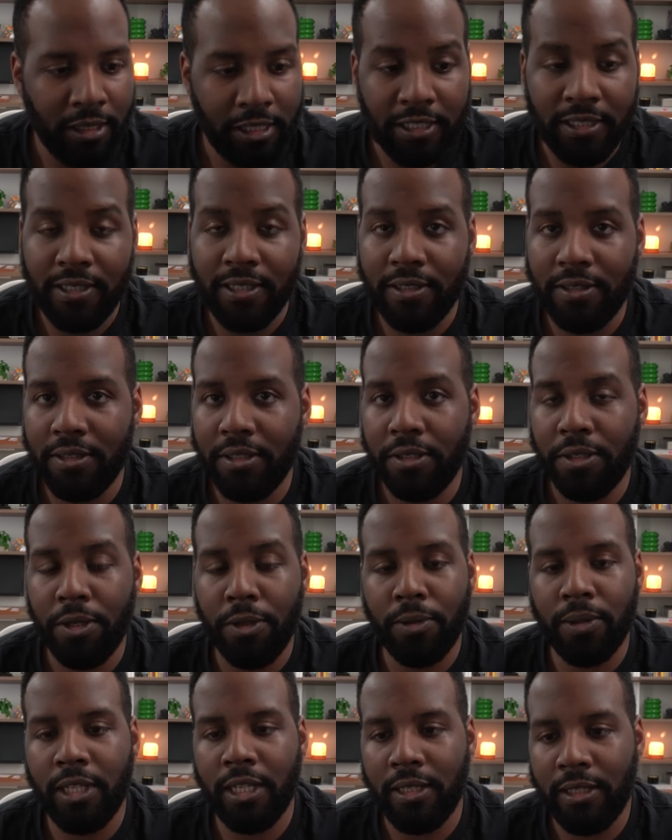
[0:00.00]
This is the
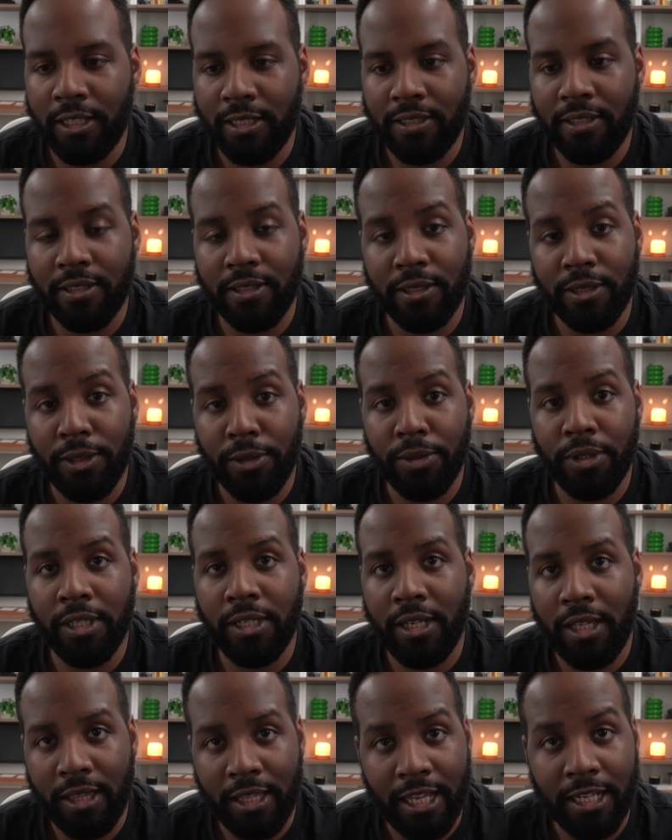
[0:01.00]
node that lets us load
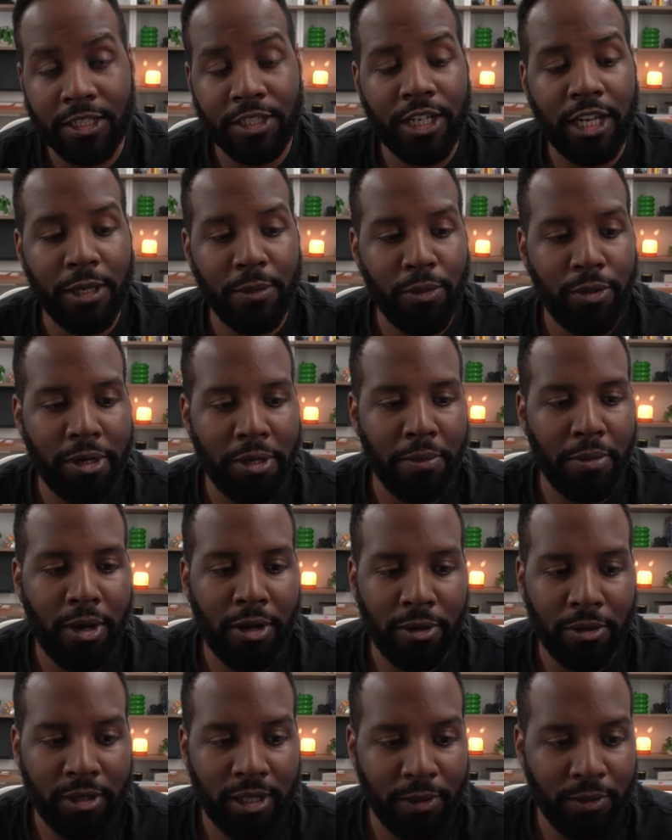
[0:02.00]
in that checkpoint
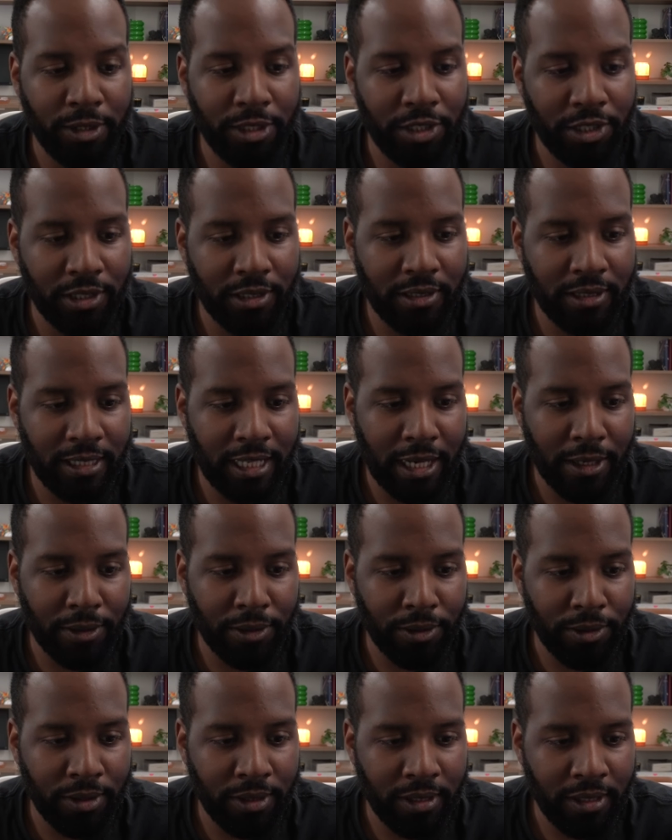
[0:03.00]
model that we just
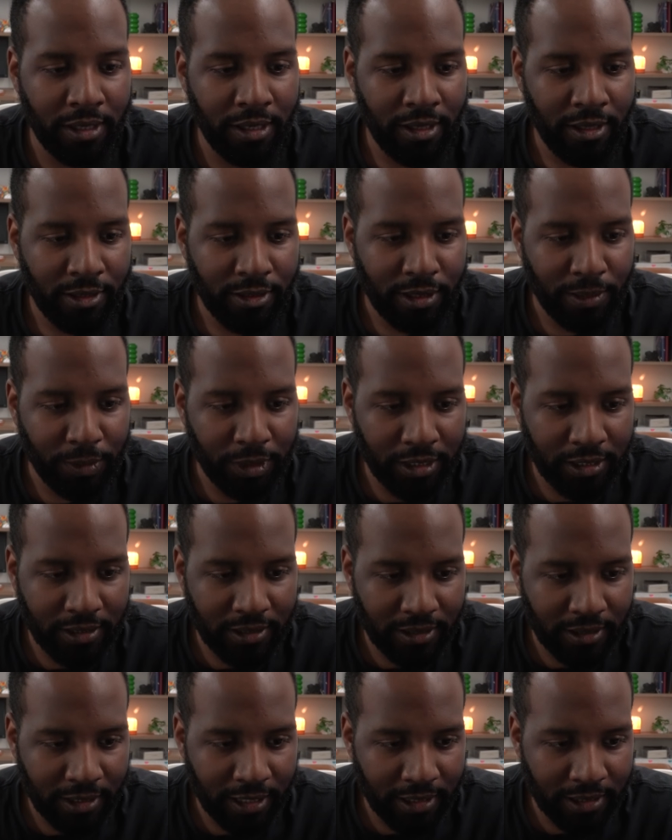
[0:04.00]
downloaded. So I'm going to
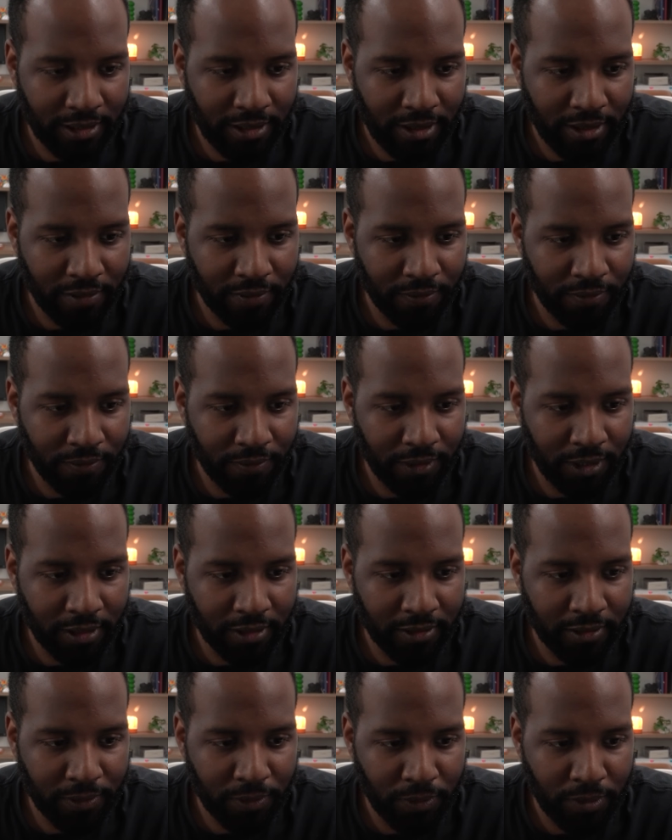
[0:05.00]
select on
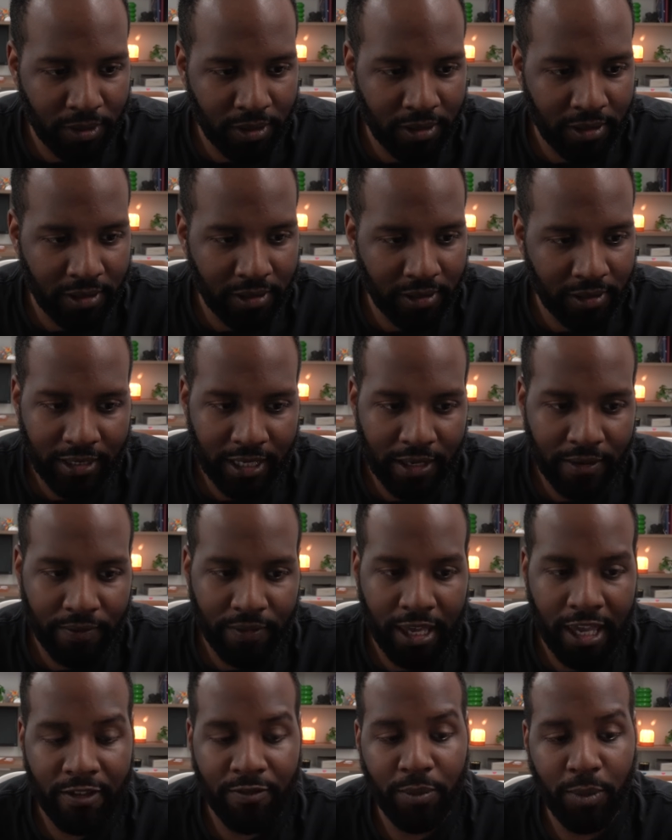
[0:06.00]
Flux.1 dev
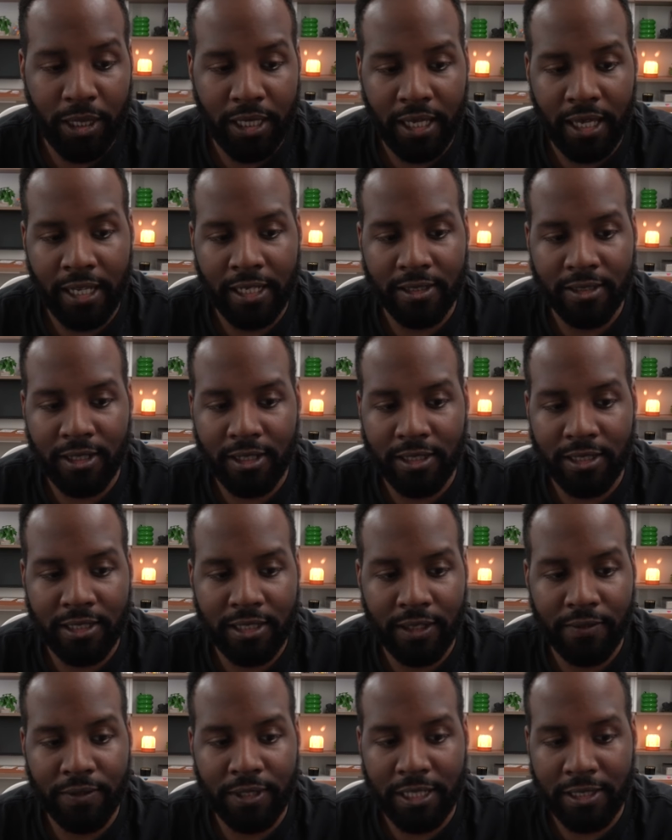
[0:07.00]

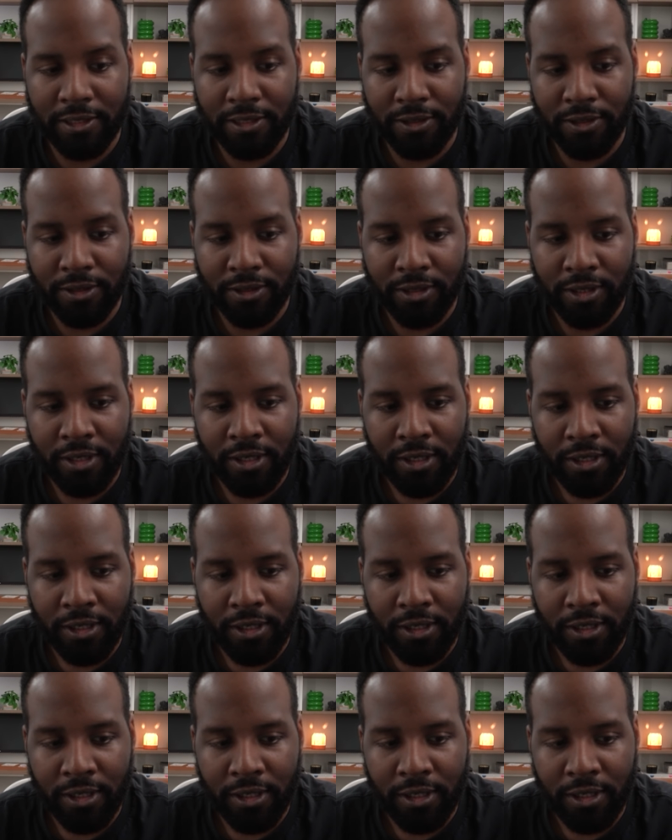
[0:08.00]
fp8.safe tensors.